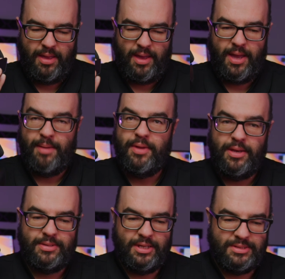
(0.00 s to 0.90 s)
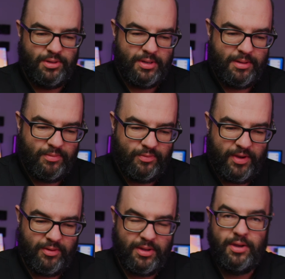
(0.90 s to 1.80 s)
and it does look
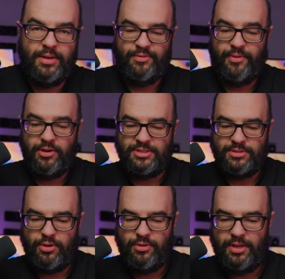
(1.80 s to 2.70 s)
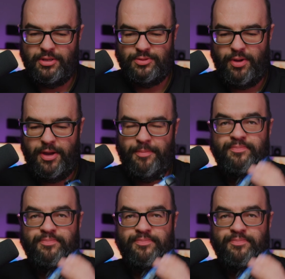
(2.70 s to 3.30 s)
very good and it's very sturdy as well.